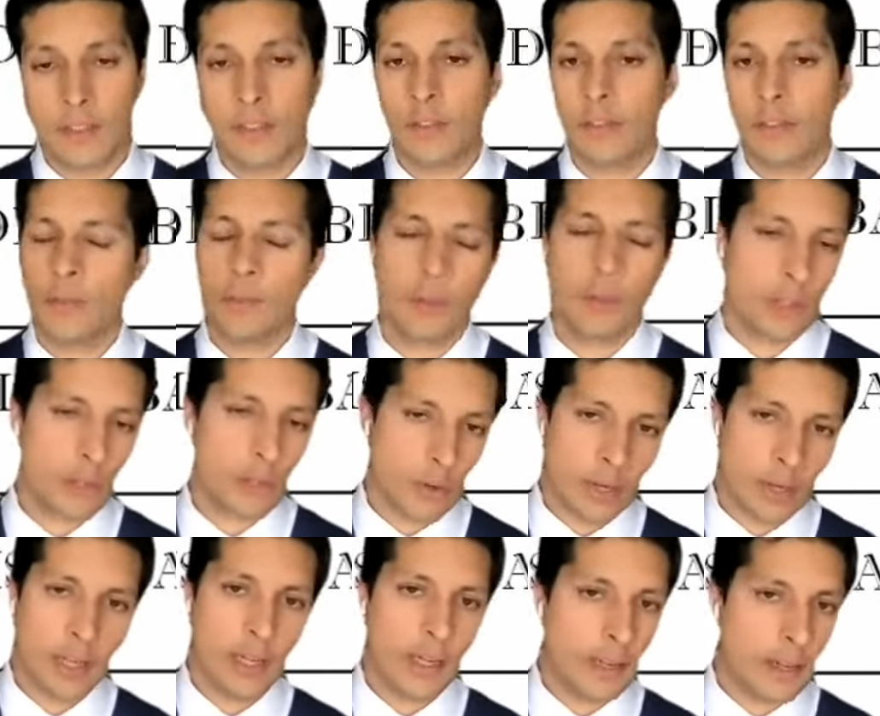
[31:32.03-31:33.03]
You know, the
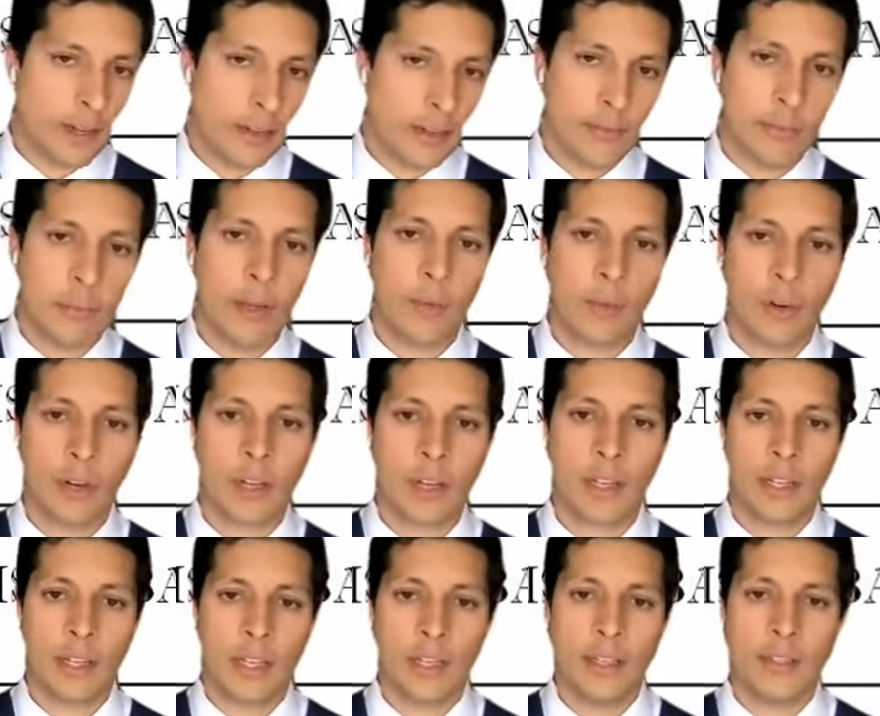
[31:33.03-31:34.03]
majority of my work
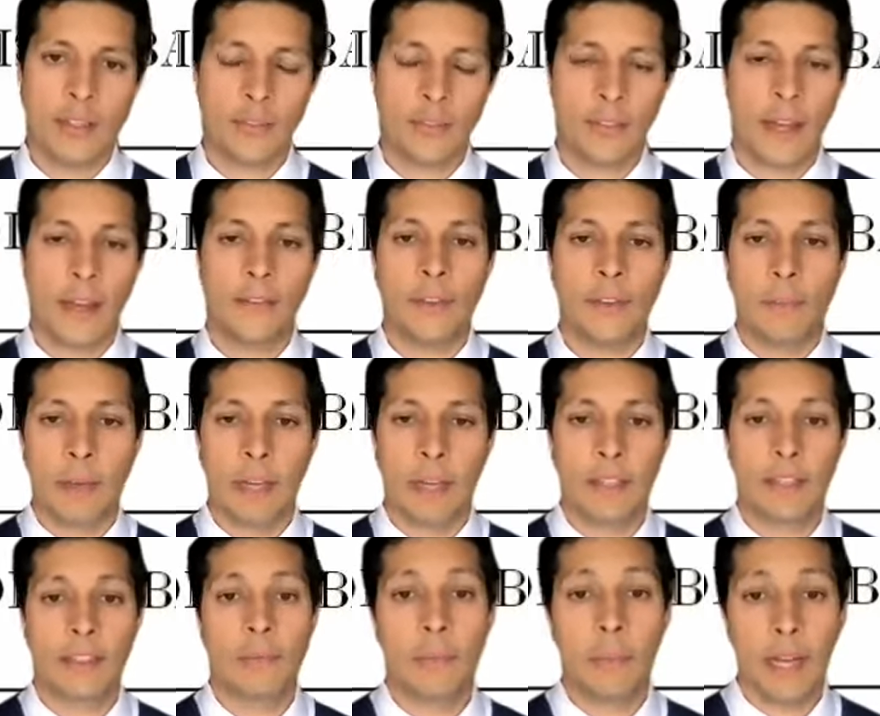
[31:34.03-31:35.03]
is flat fee
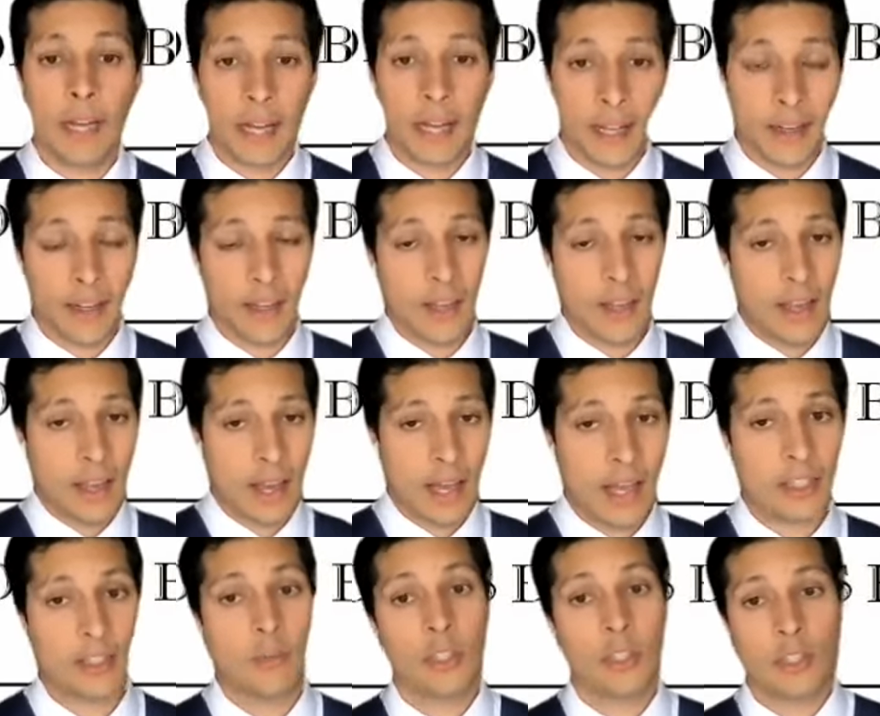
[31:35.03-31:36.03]
based, but
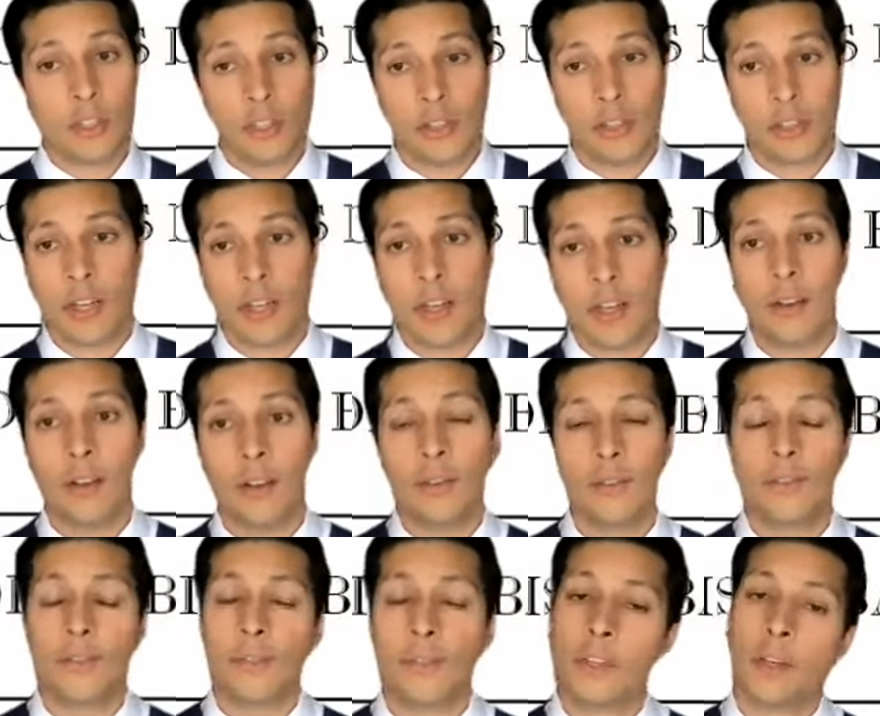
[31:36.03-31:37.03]
as a result of
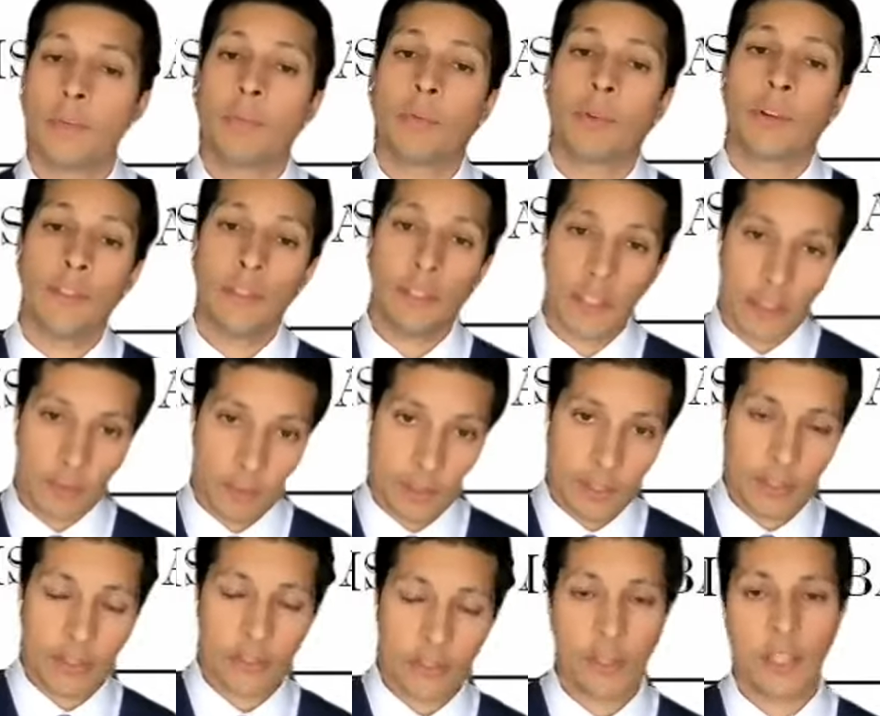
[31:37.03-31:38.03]
the previous
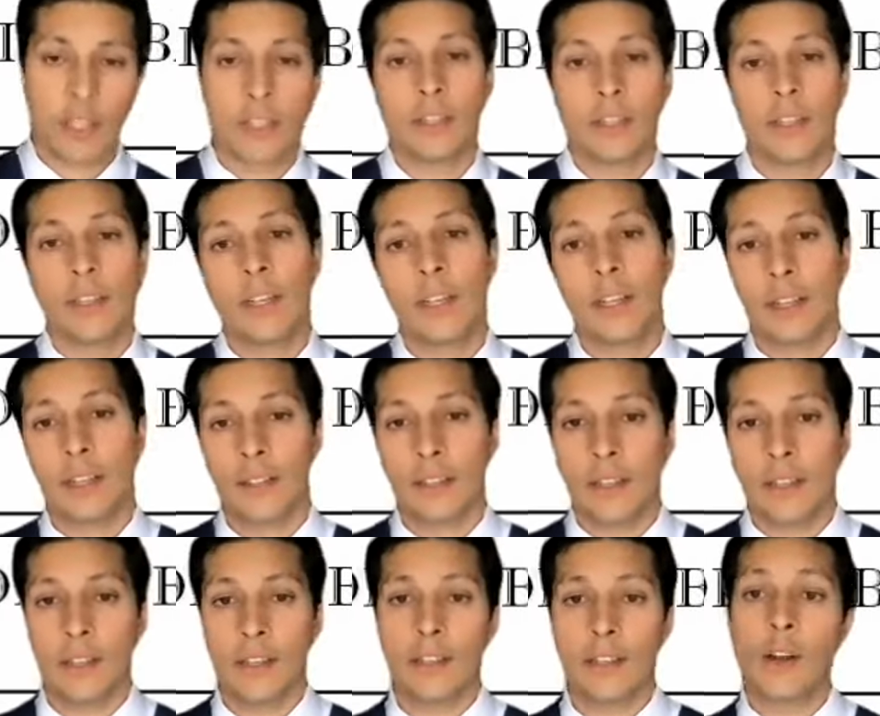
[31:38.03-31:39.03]
administration and
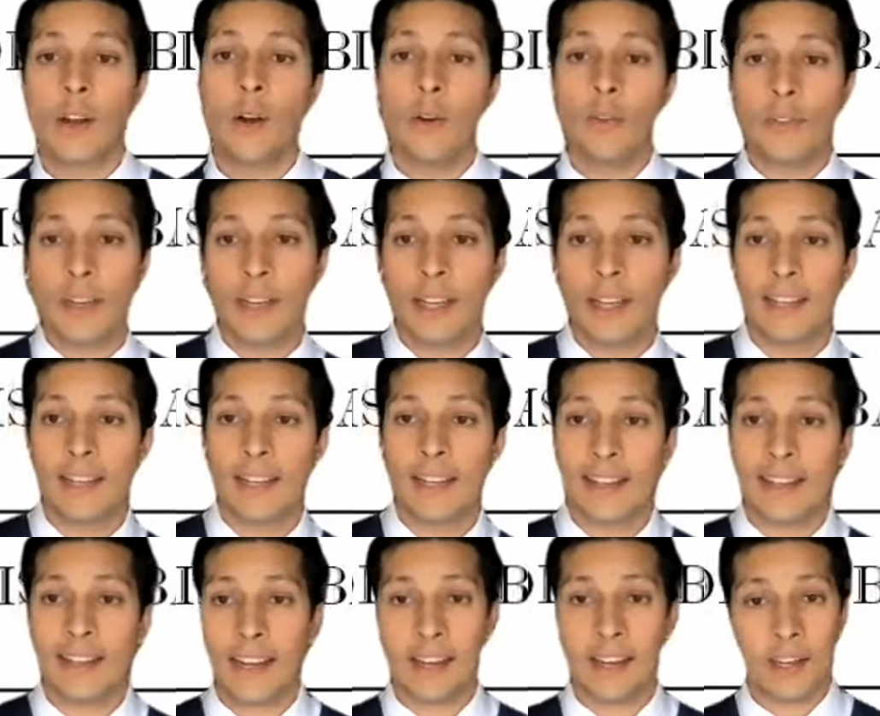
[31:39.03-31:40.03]
then COVID, you
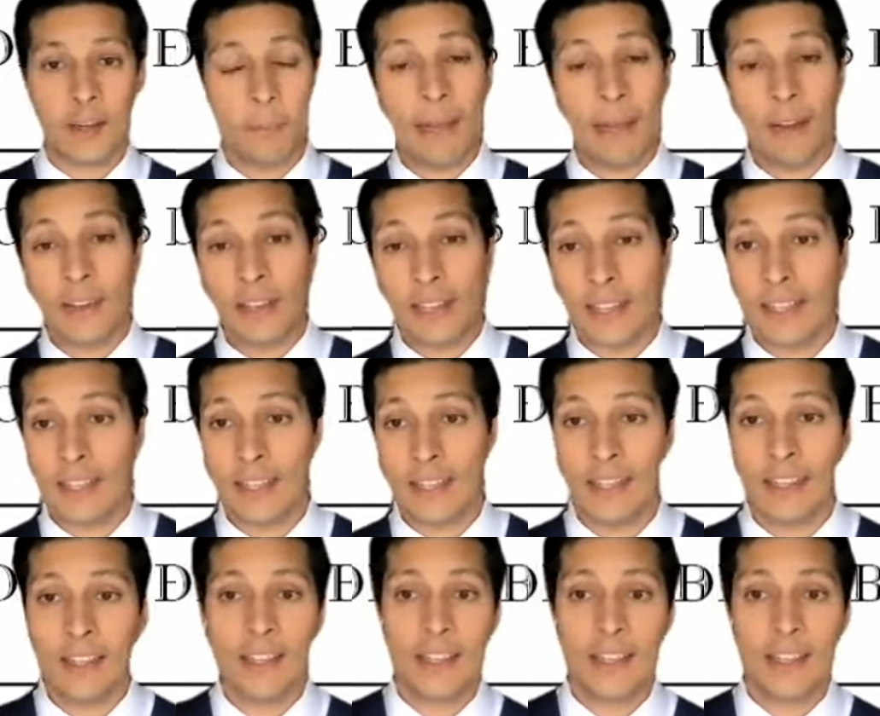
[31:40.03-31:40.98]
kind of compounding it,